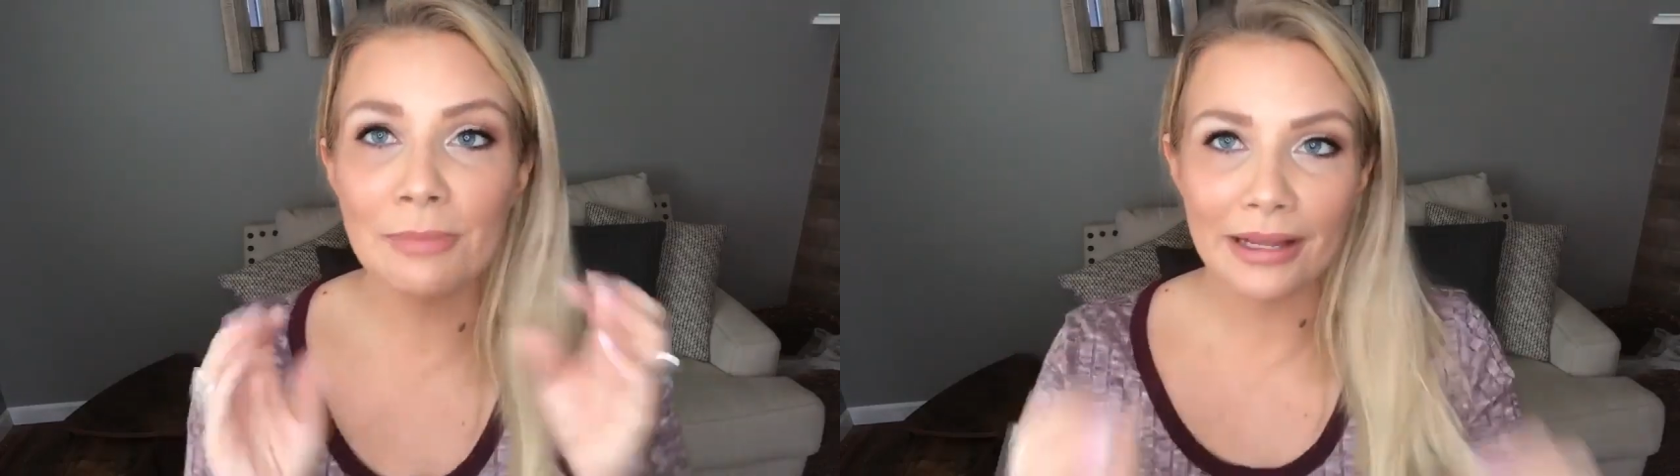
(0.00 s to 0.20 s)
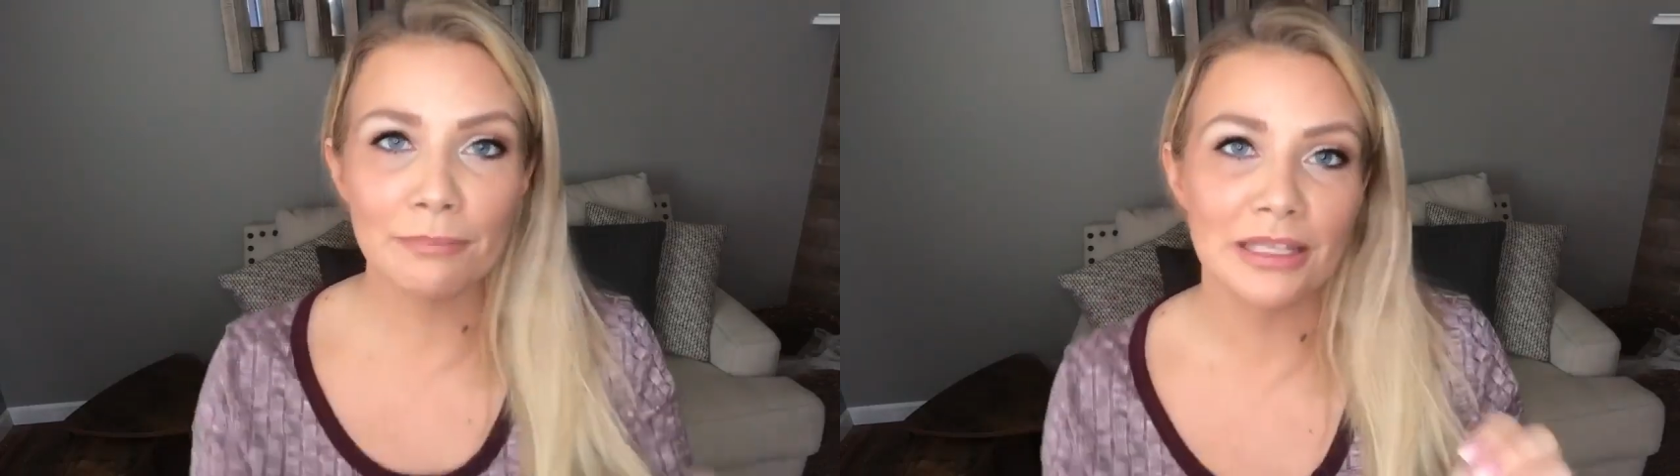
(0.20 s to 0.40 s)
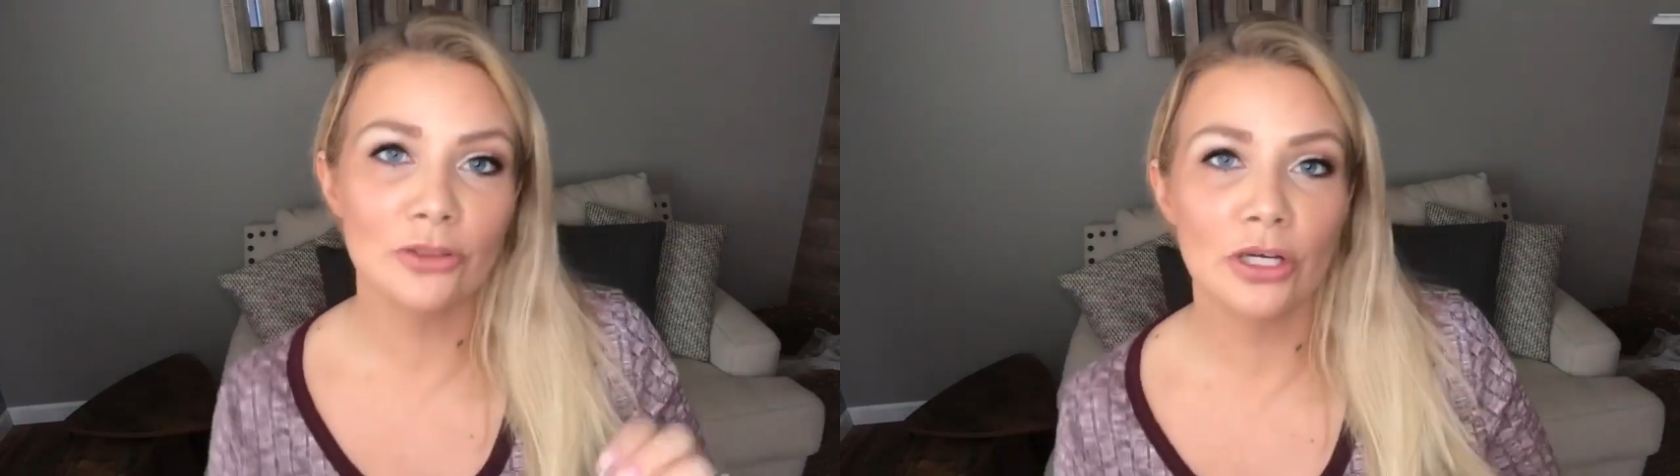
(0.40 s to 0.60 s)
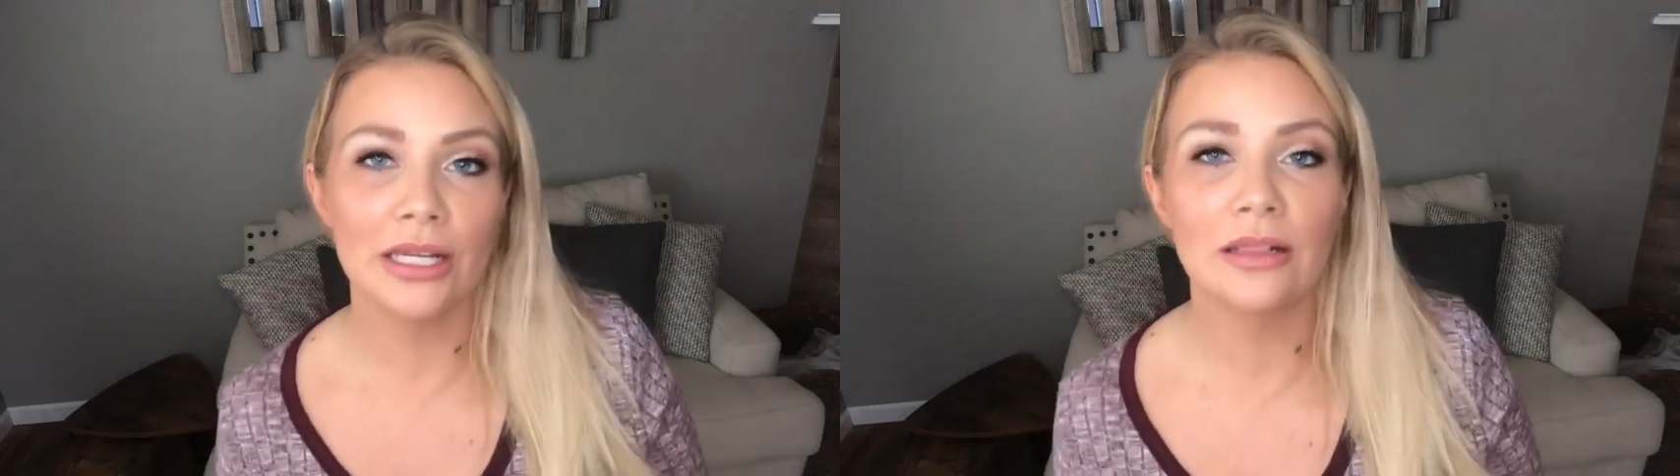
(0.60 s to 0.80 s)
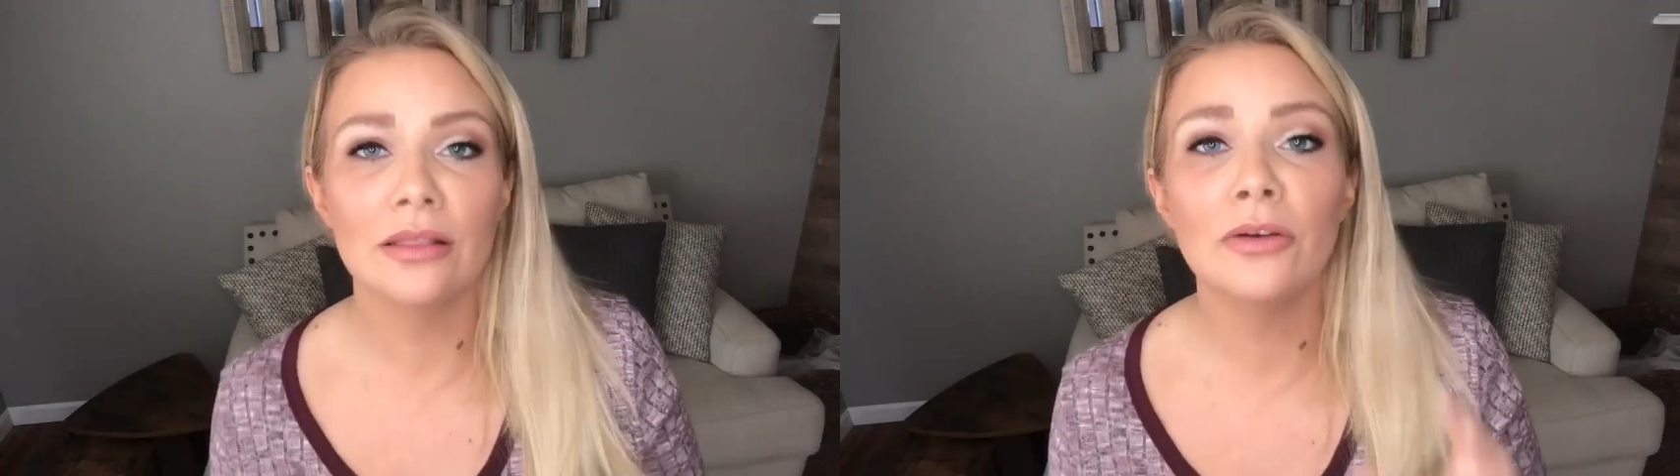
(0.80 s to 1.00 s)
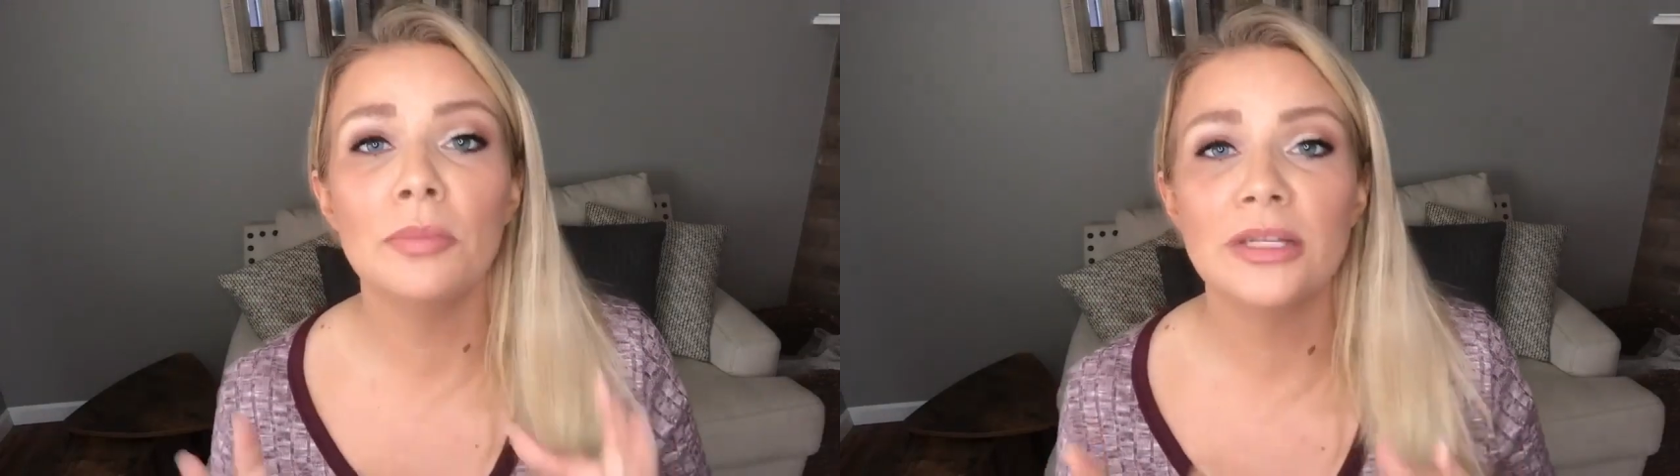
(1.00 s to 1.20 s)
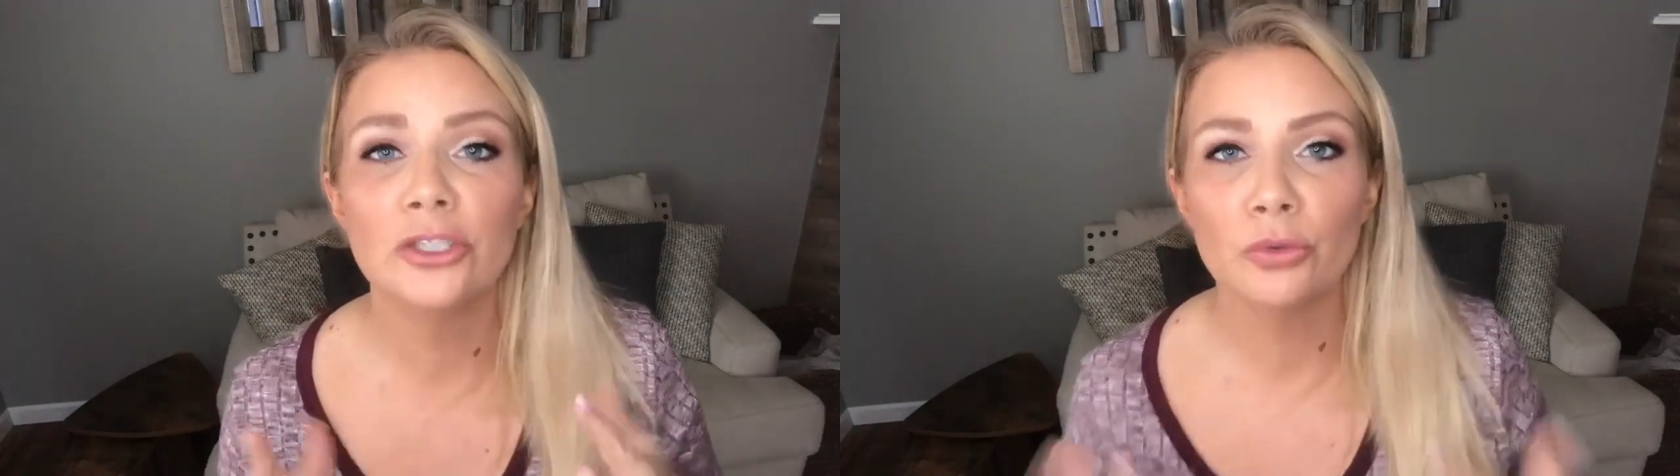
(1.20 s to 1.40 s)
might be looking a little bit